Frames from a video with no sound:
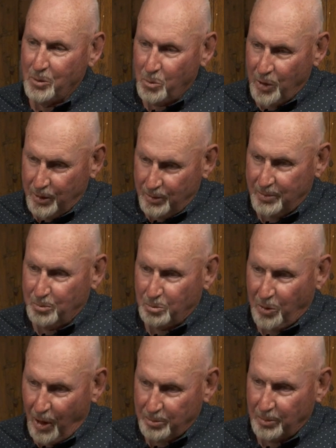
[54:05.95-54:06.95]
would
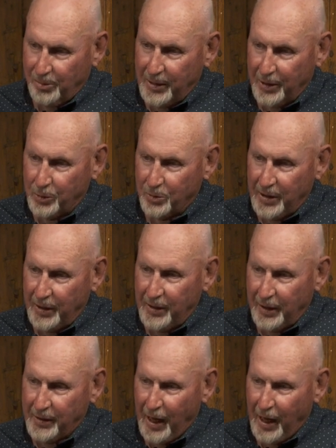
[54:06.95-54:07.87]
probably agree that